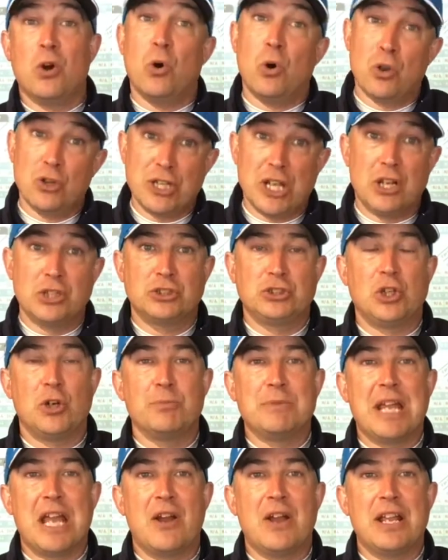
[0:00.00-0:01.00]
or young
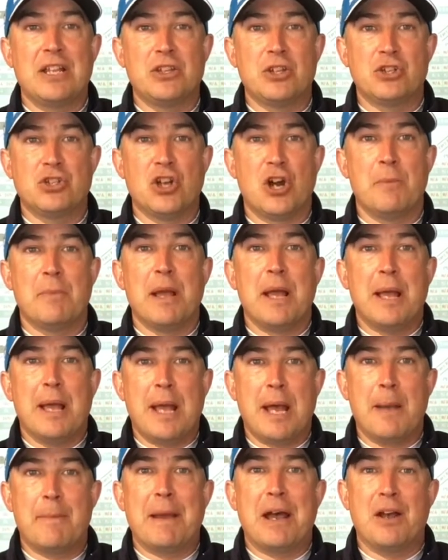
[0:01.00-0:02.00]
Tom now in the shop
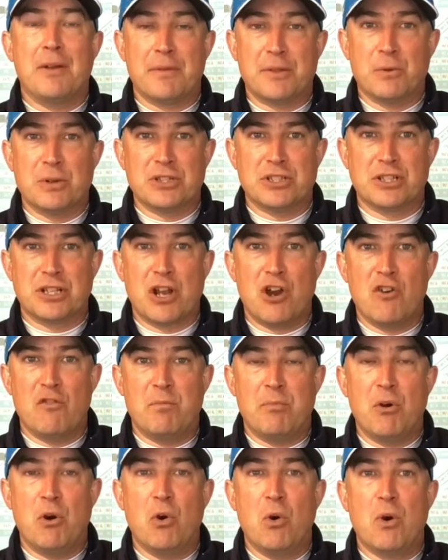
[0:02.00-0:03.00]
about which
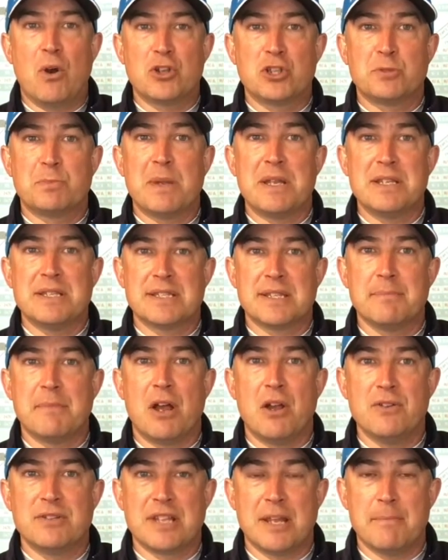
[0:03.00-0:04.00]
golf ball spins the
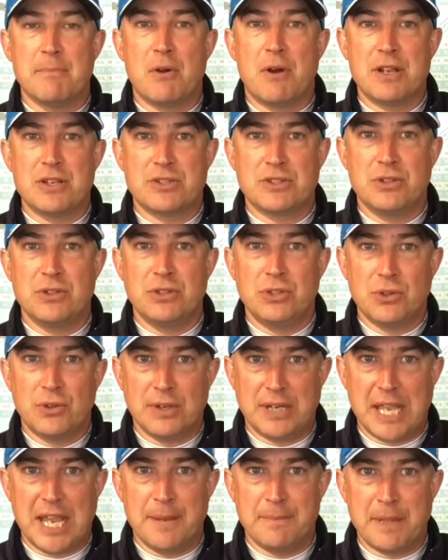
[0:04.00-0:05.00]
most and might suit
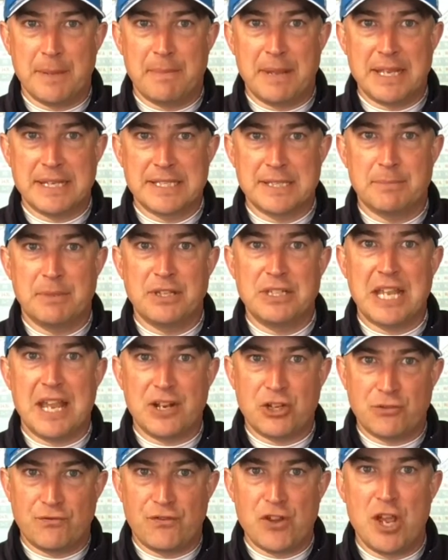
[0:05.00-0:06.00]
your game the best. But
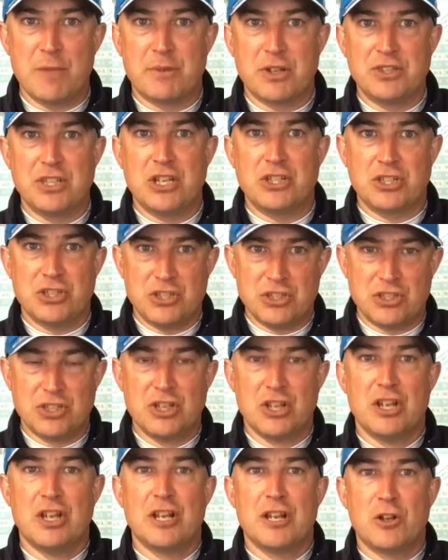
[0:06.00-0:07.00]
yeah, firm conditions,
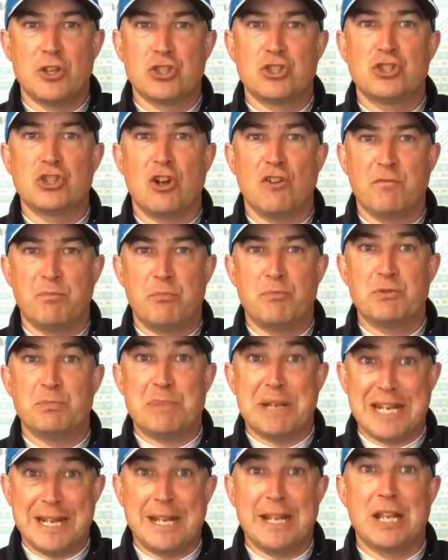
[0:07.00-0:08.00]
soft
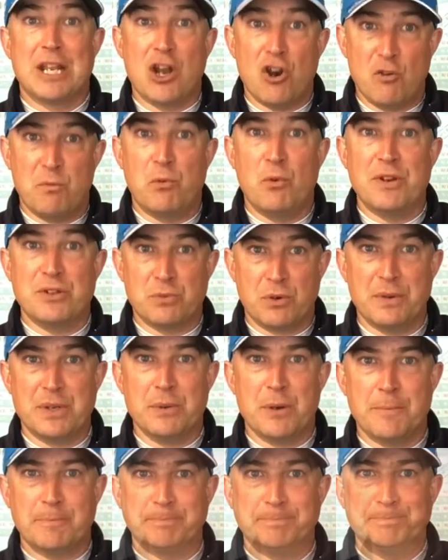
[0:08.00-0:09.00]
spinning golf ball is what
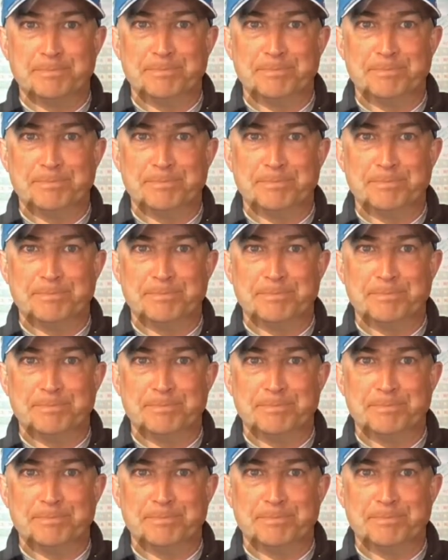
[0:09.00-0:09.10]
you want.